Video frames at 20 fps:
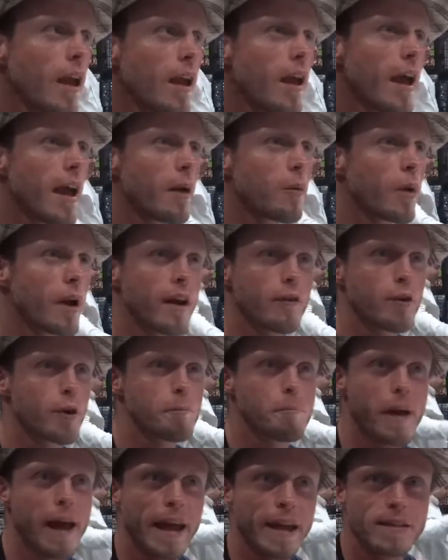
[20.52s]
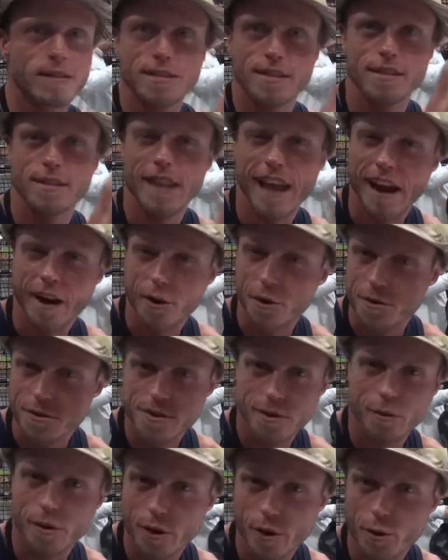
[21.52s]
and whatever paints and lacquers
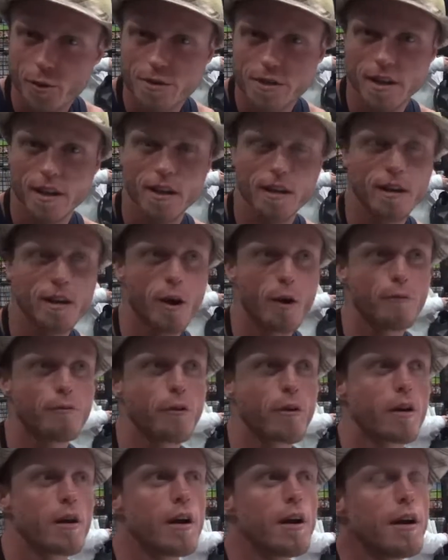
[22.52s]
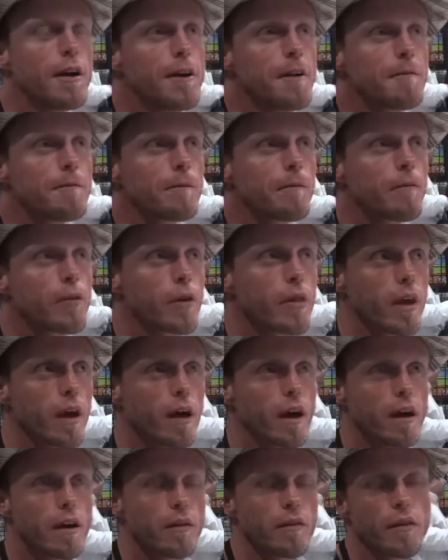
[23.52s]
they were using, for
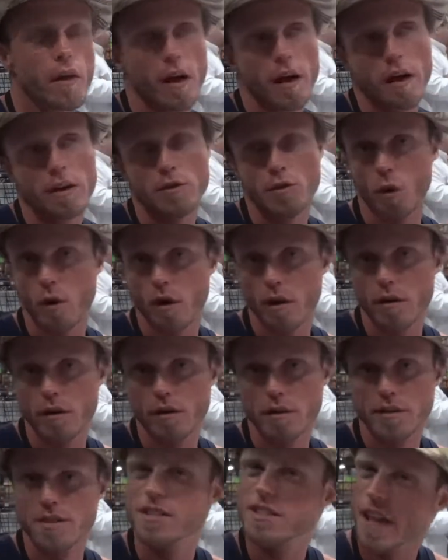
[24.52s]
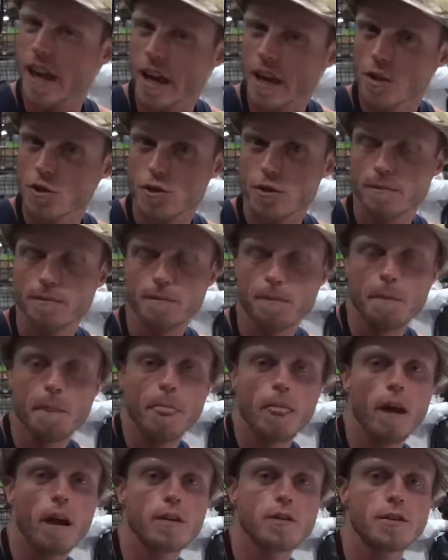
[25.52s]
the indoor stage.
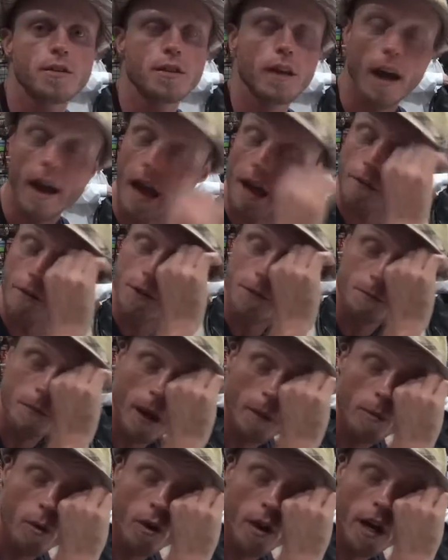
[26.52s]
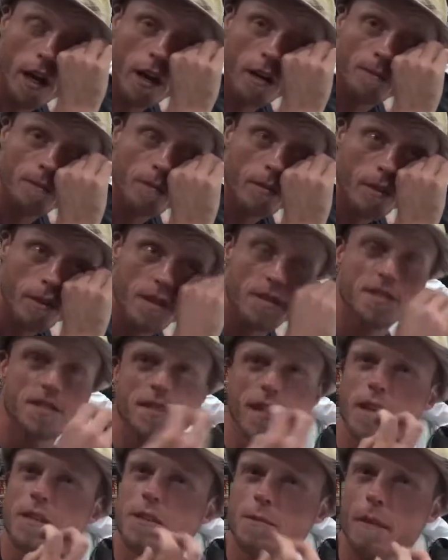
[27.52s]
I have this memory, this
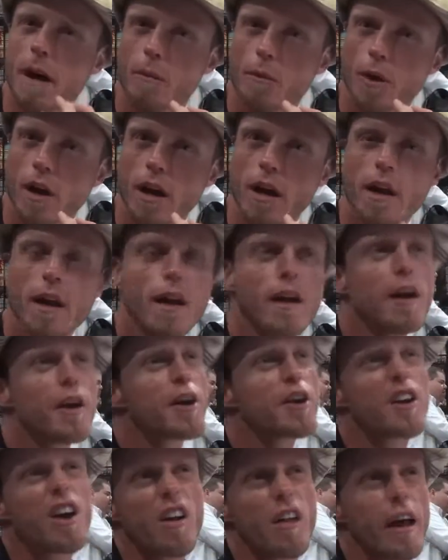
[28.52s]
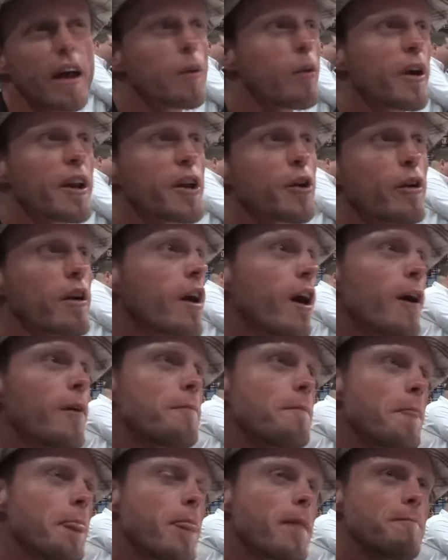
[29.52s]
sense memory. Like when you're in a
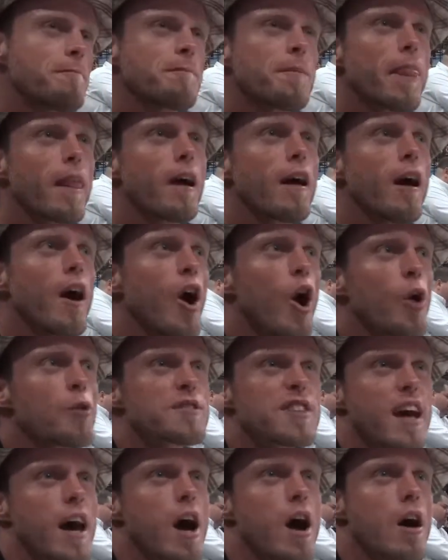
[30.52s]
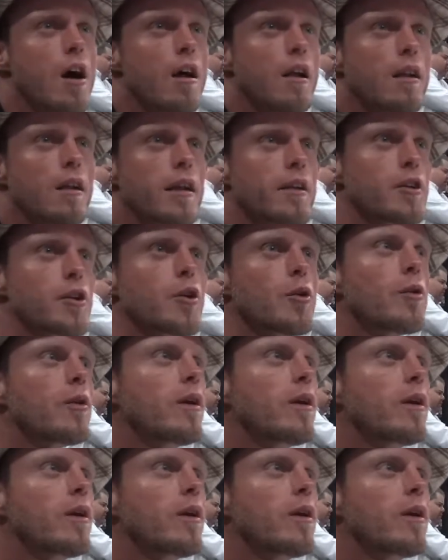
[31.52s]
hotel and you